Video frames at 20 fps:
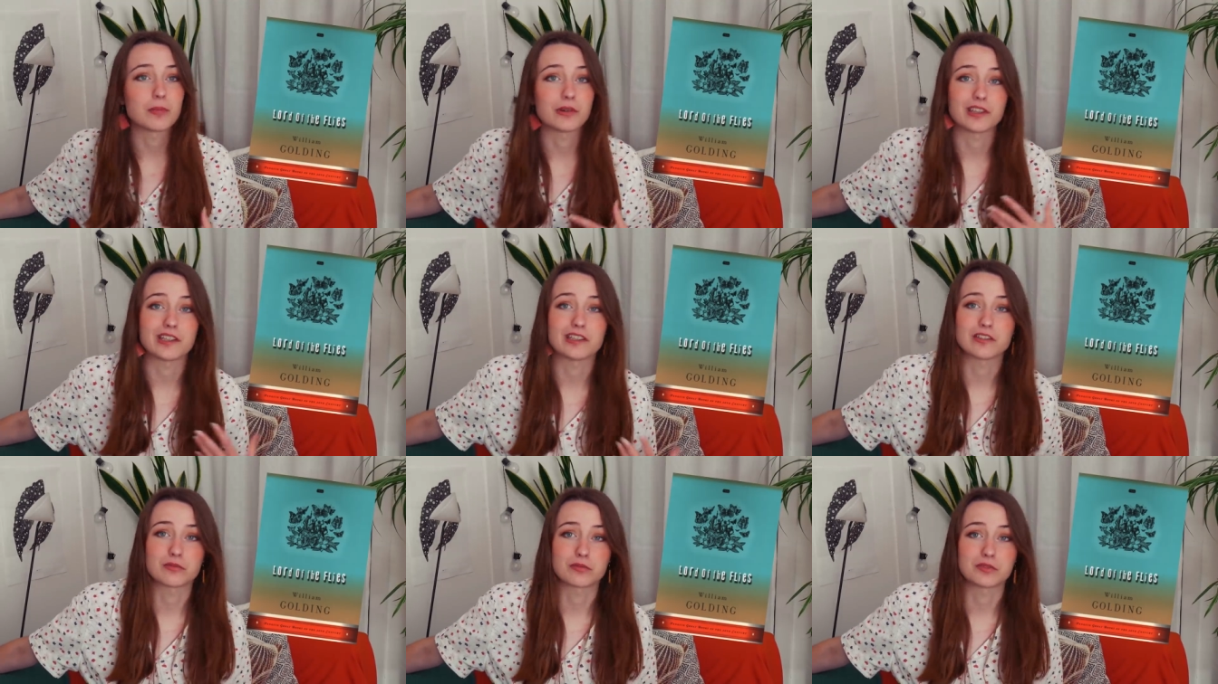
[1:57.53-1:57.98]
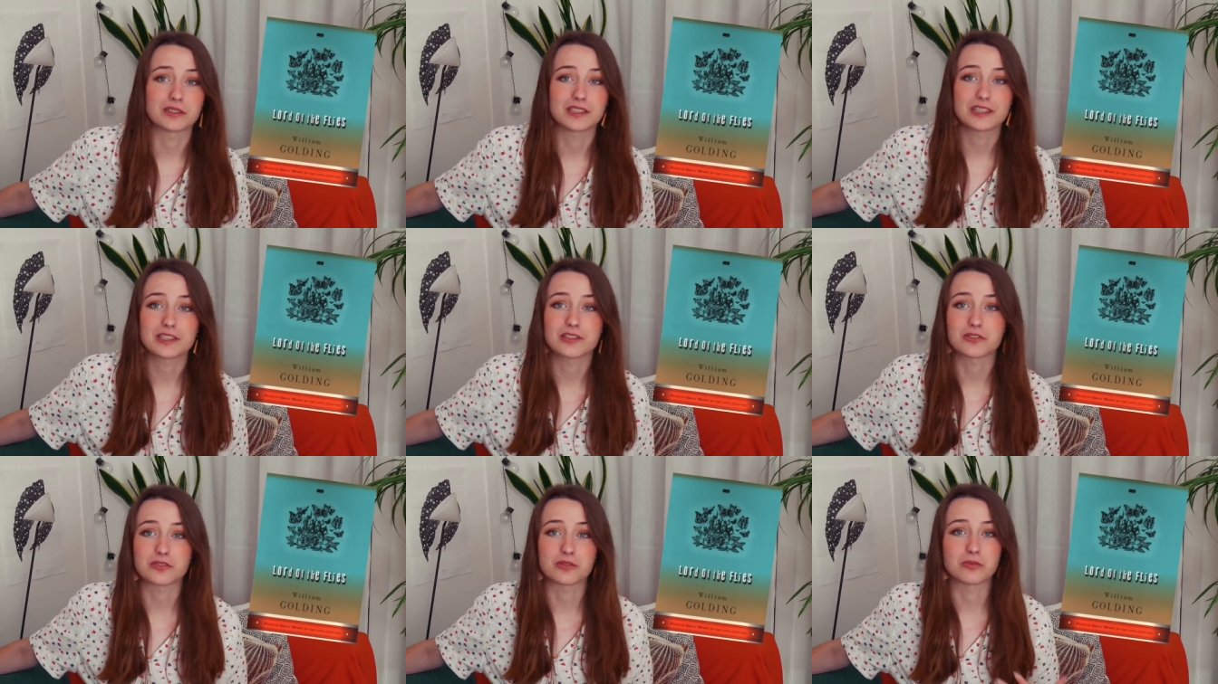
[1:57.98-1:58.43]
but this
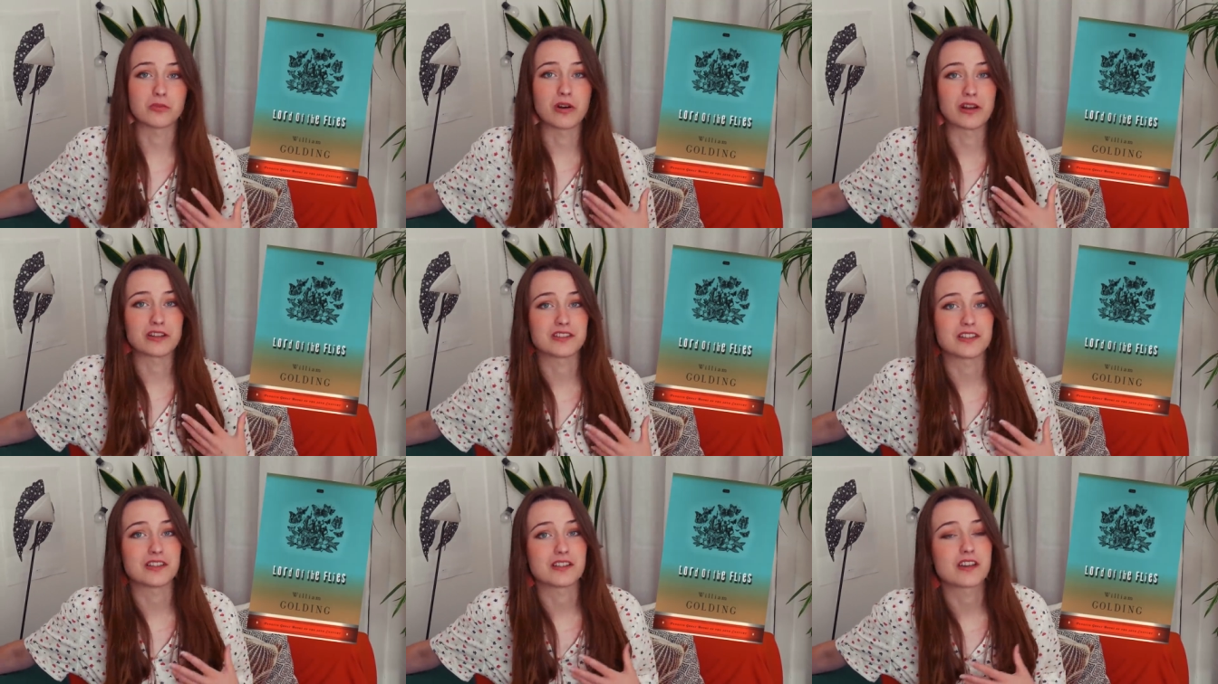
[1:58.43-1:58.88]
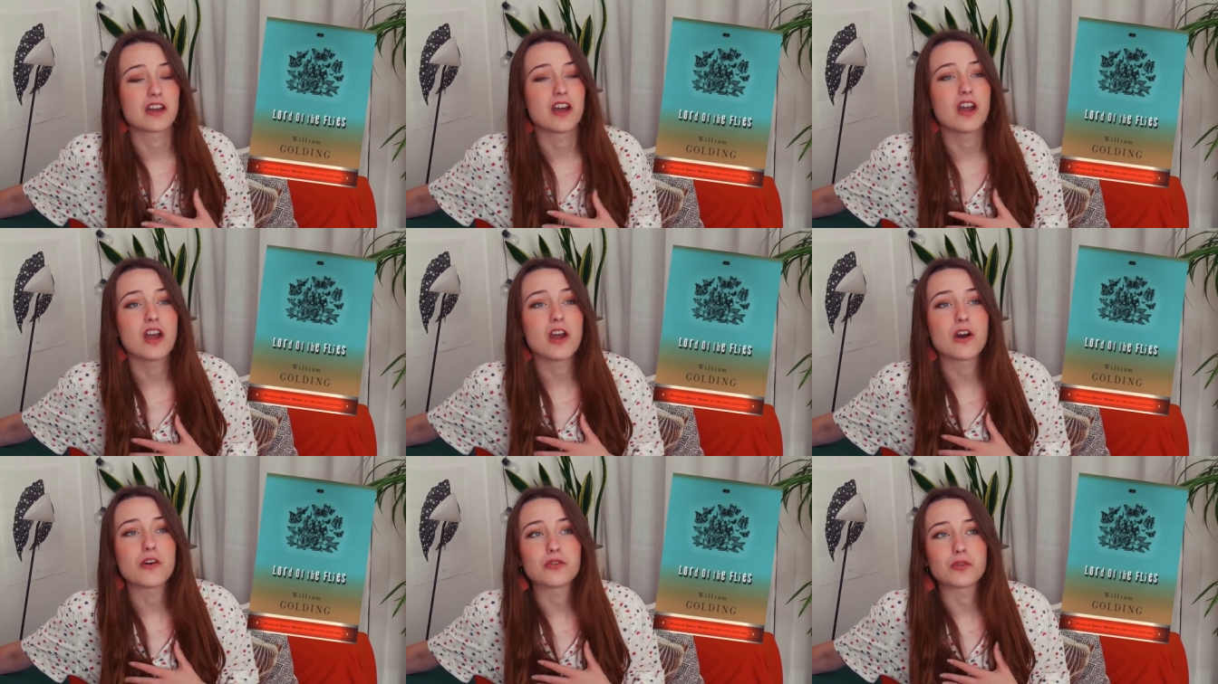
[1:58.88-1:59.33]
really just wasn't
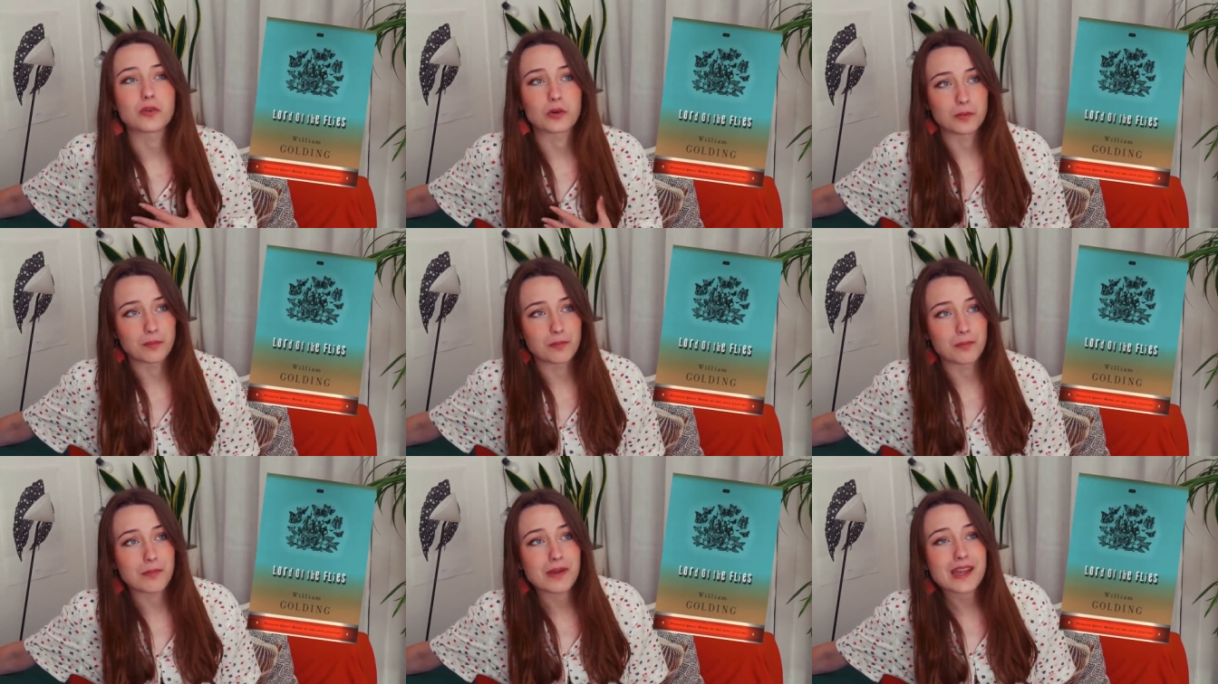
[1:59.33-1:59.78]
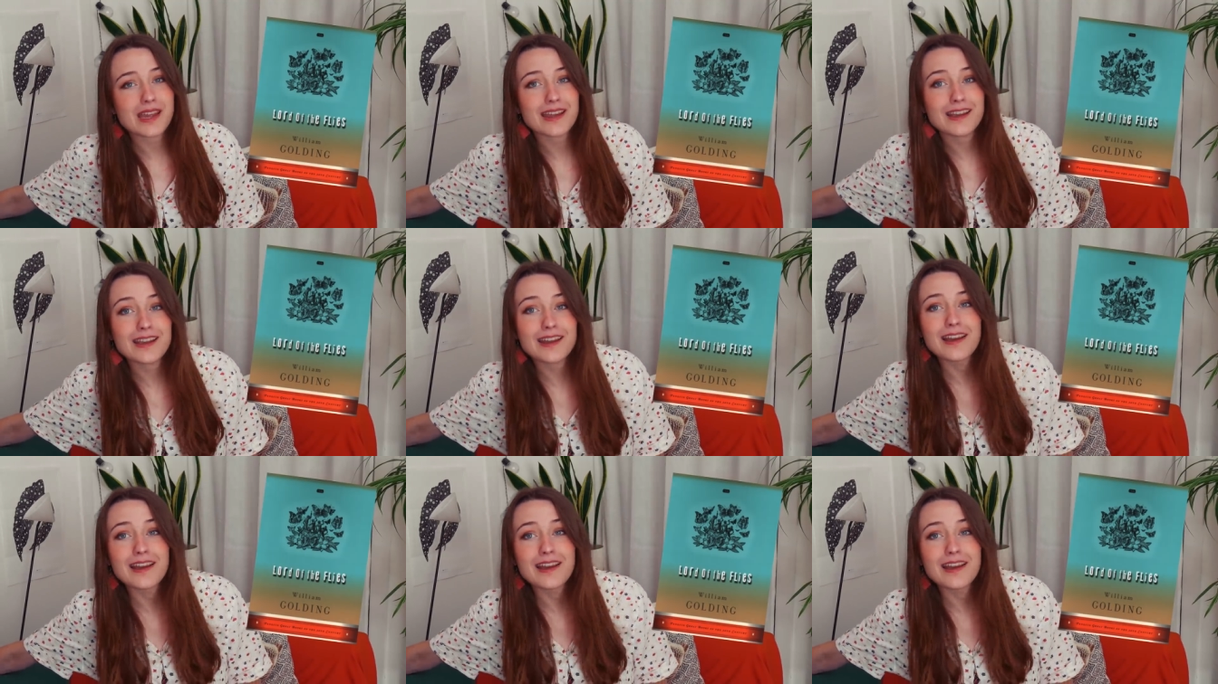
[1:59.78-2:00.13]
for me.